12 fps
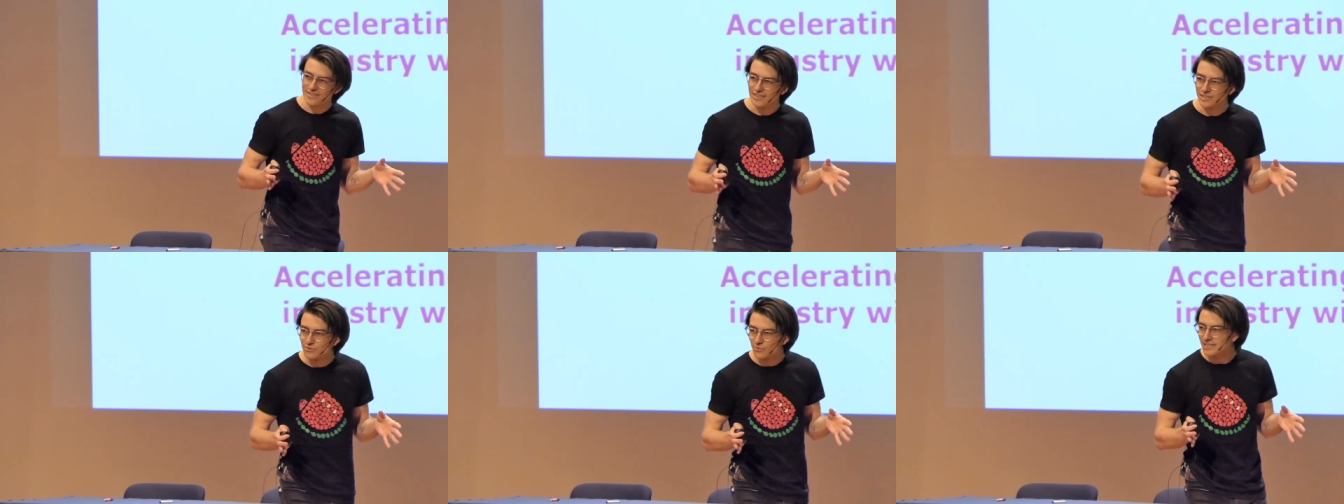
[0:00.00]
in
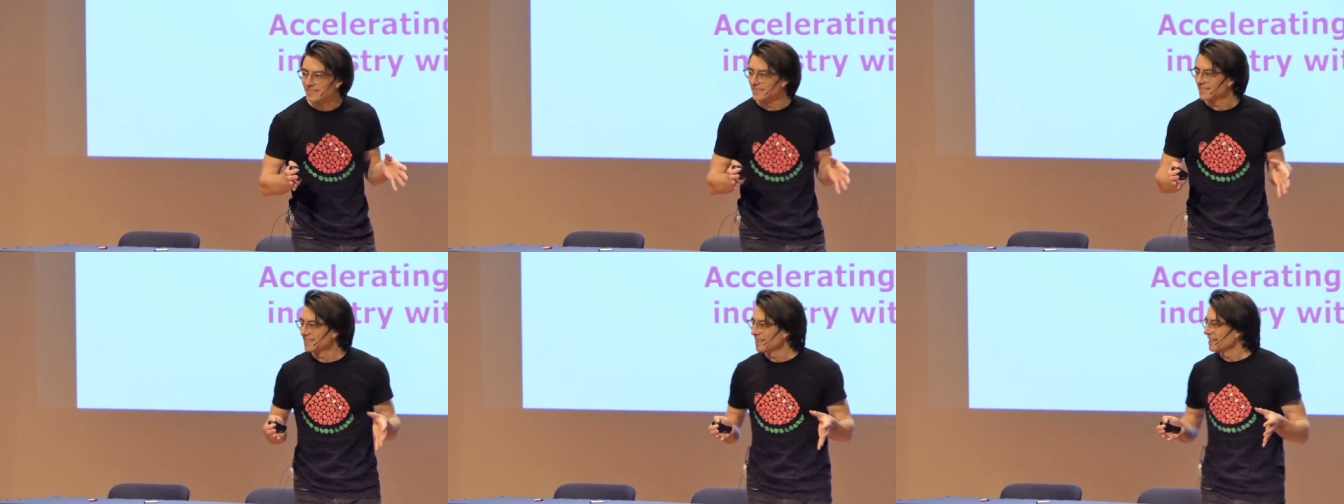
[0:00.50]
this
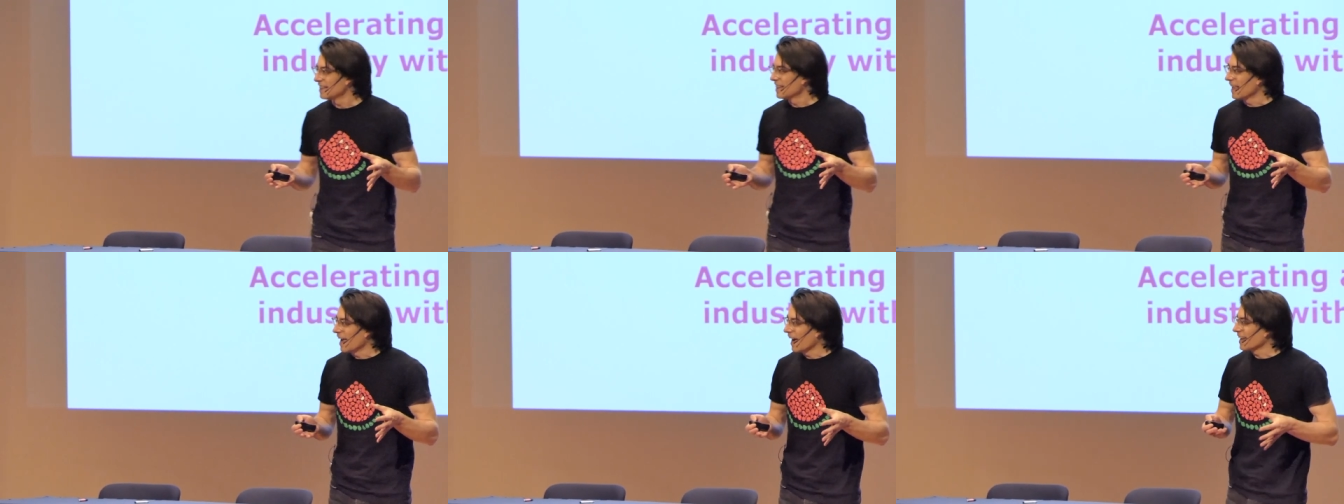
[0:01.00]
region.
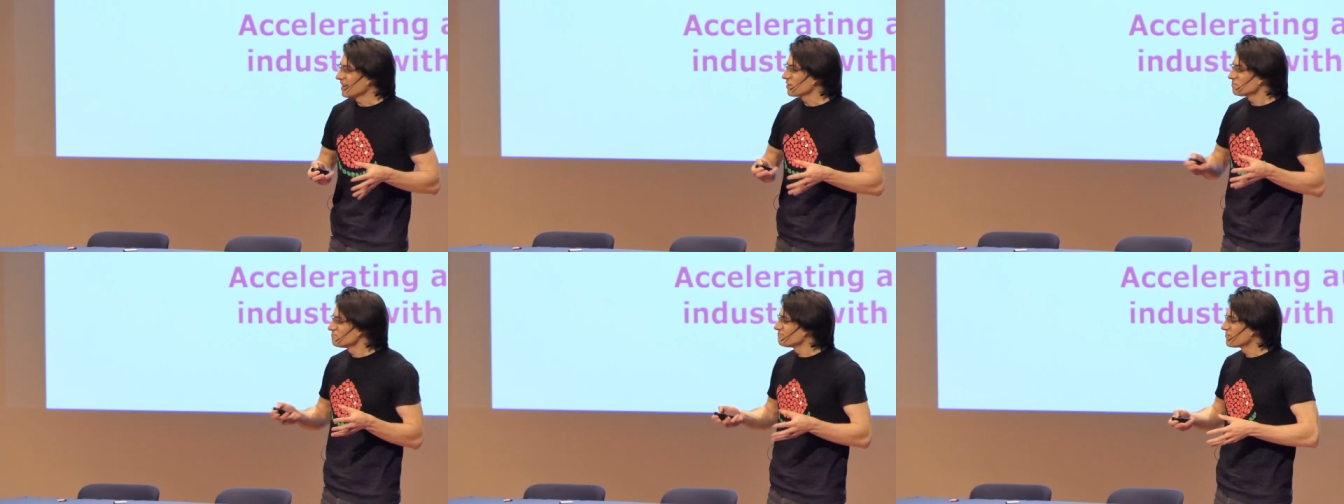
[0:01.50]
I
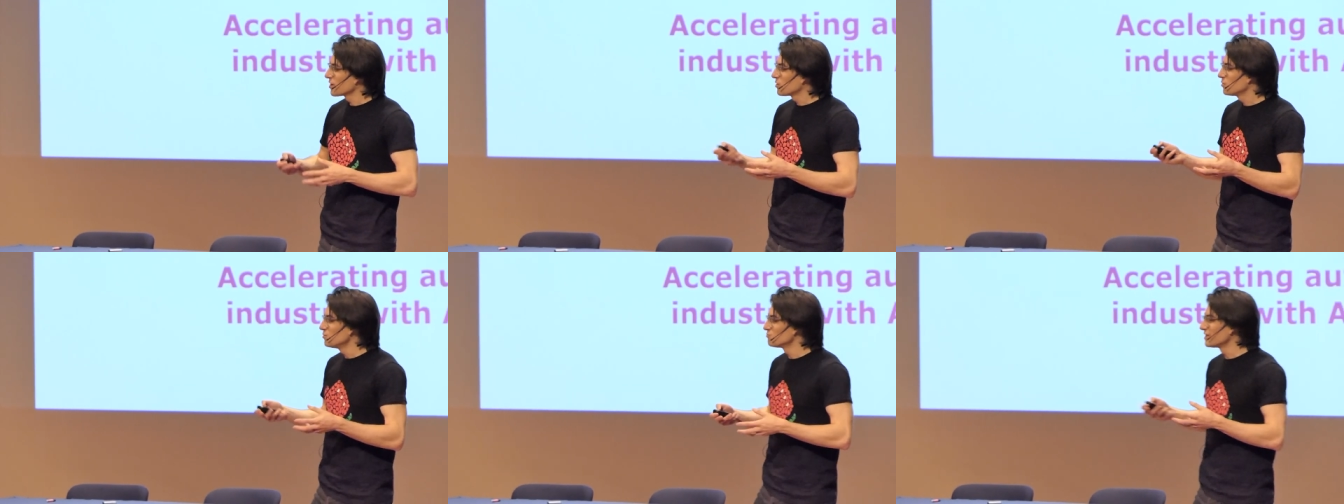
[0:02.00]

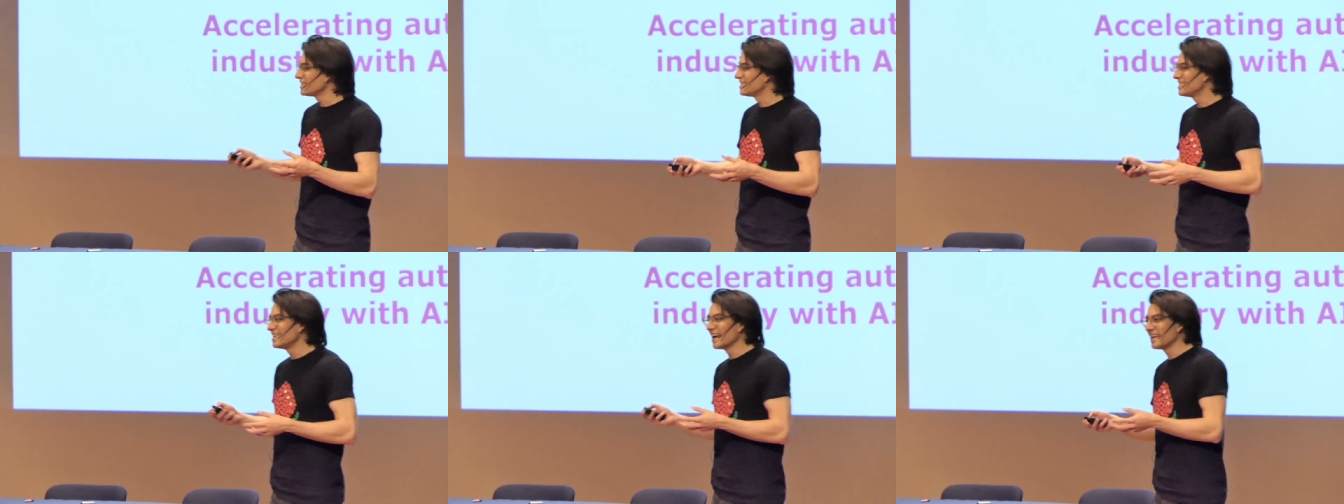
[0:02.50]
couldn't really
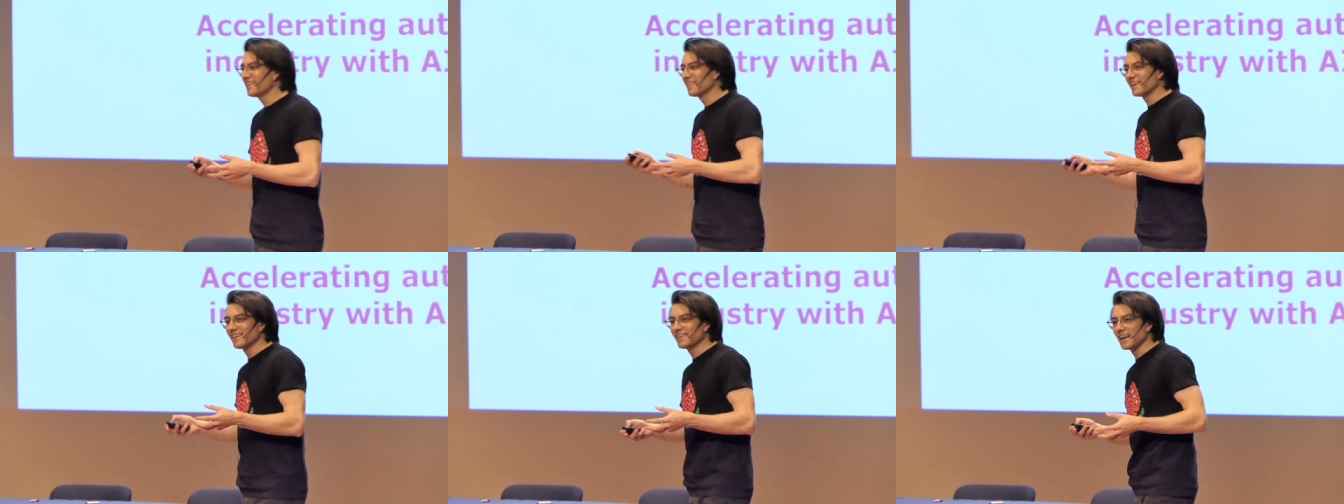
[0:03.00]
see
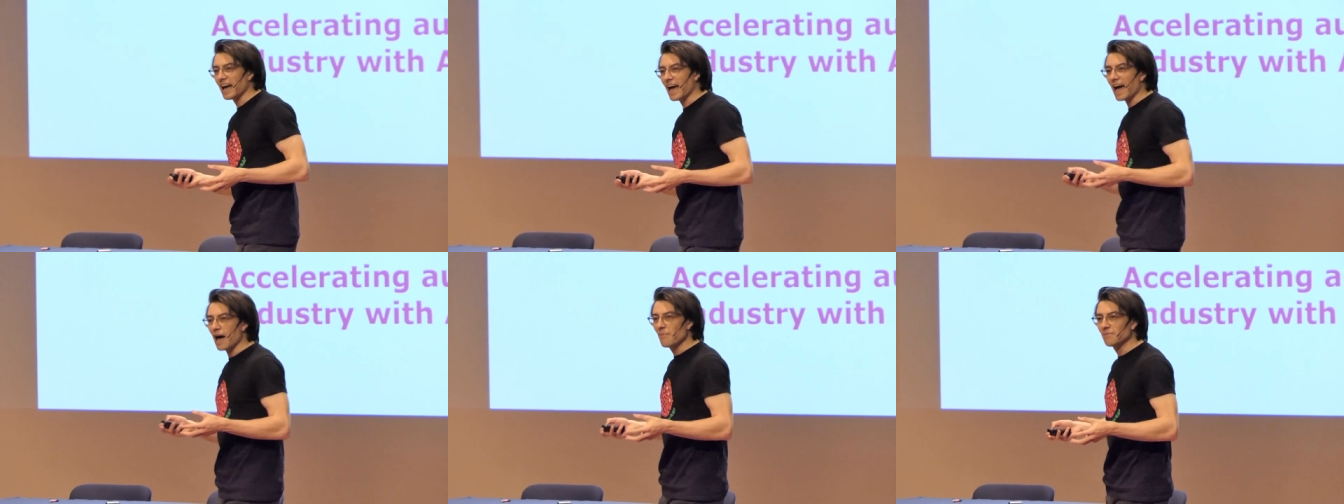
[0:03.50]
anything
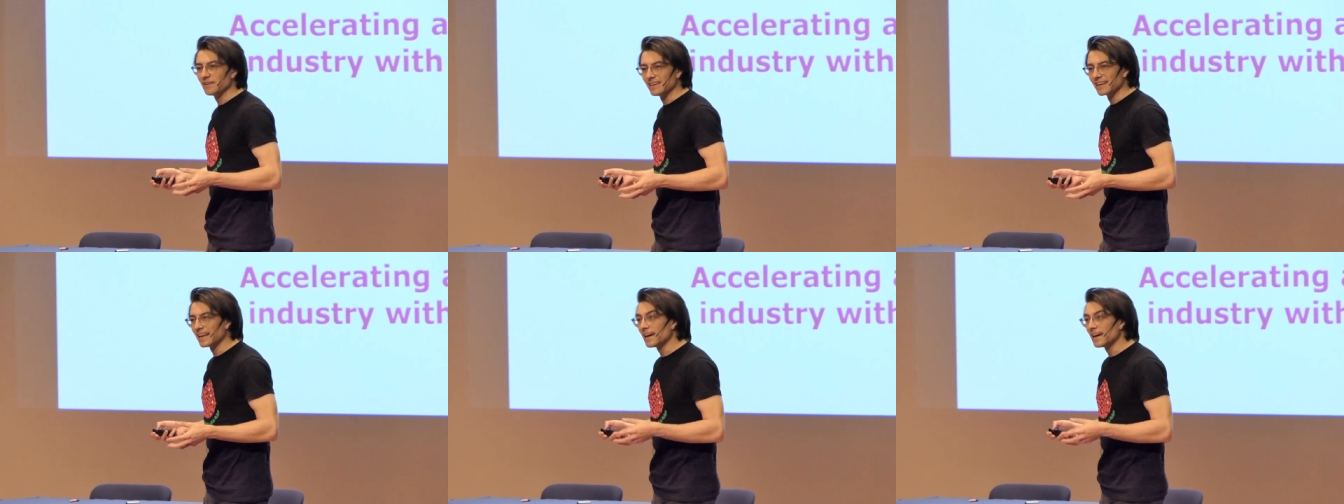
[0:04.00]
happening.